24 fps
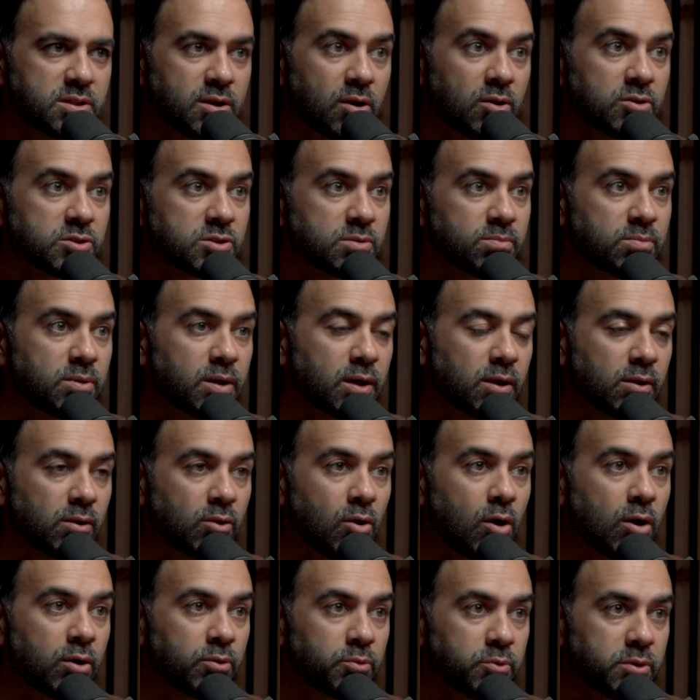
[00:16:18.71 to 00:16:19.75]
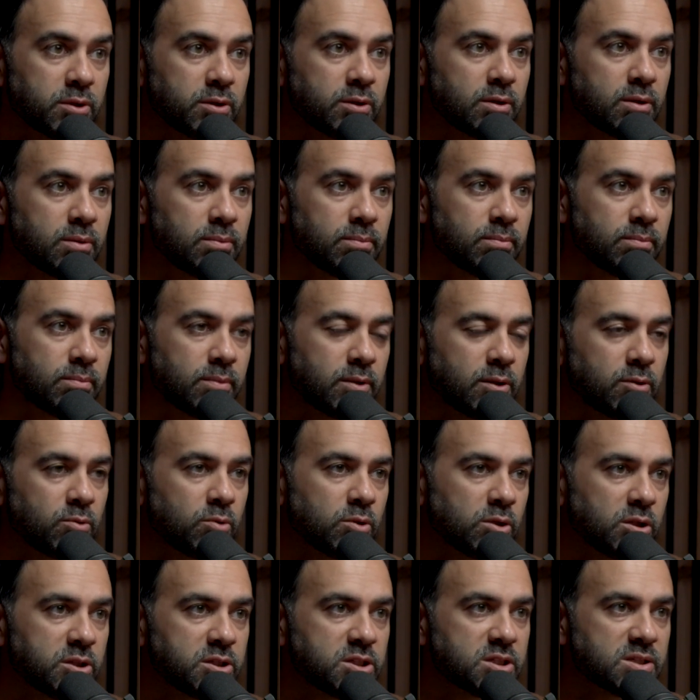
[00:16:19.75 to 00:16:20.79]
They also bring along with their their
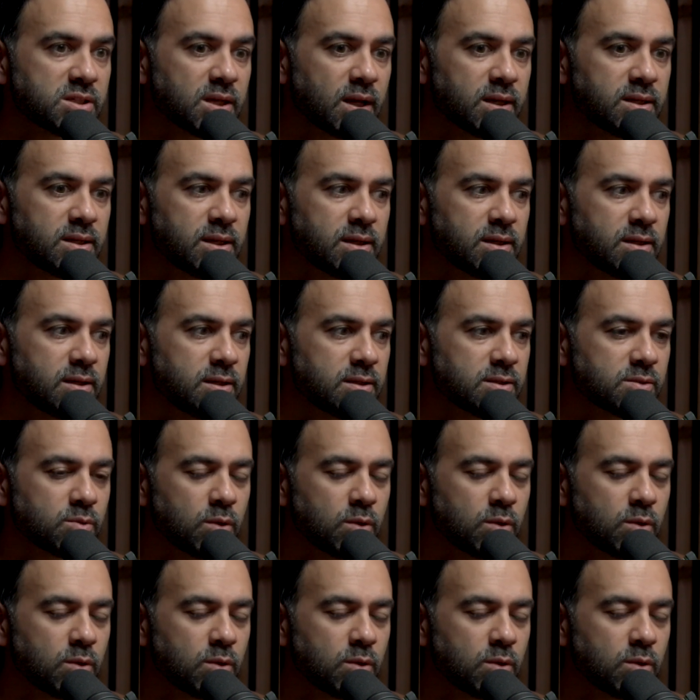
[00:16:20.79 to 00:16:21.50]
religious identity yes.